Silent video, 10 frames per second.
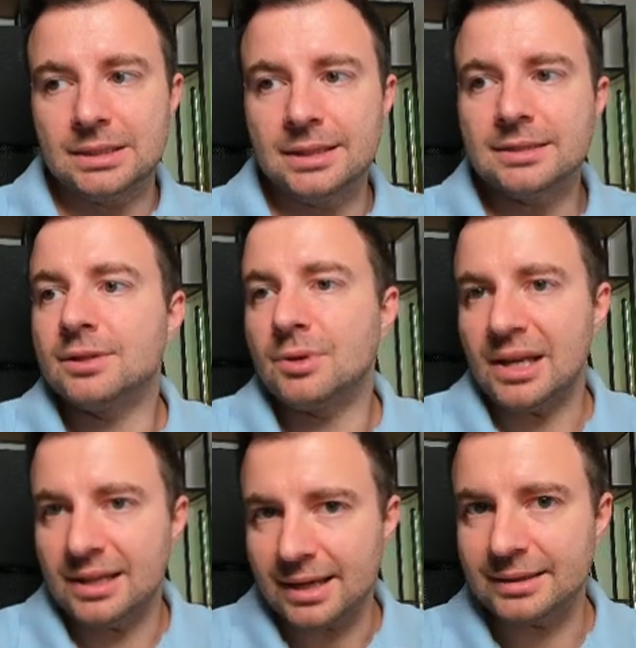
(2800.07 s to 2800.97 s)
isn't
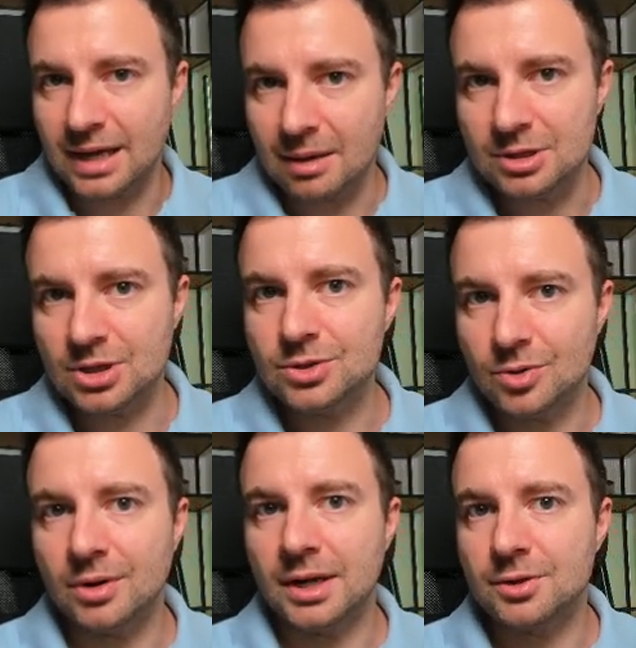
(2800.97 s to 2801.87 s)
really that damaging
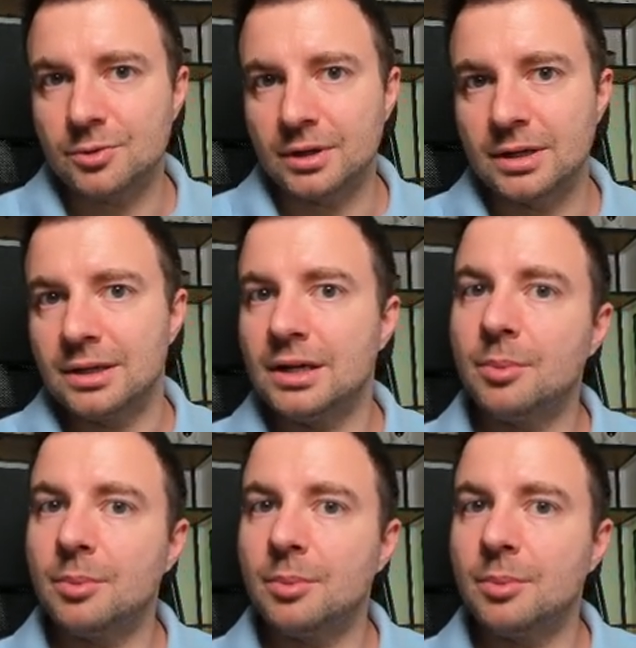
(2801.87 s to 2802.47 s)
to your network,